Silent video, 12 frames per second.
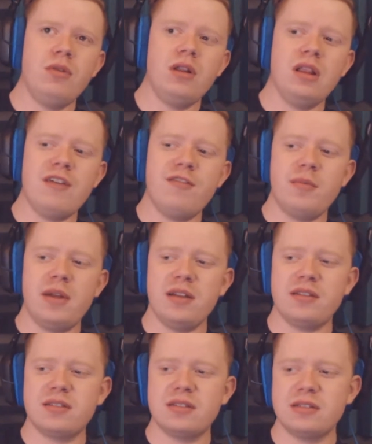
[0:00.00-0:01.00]
For 11
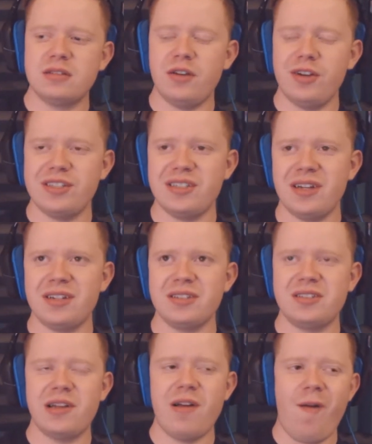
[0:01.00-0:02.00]
minutes, 30
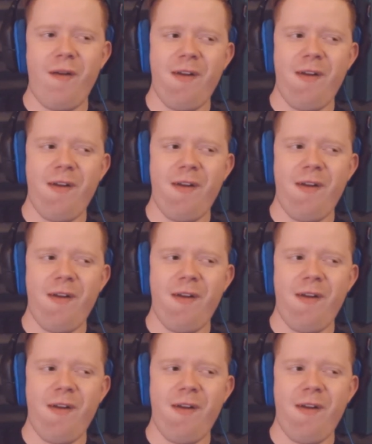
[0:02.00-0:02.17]
seconds.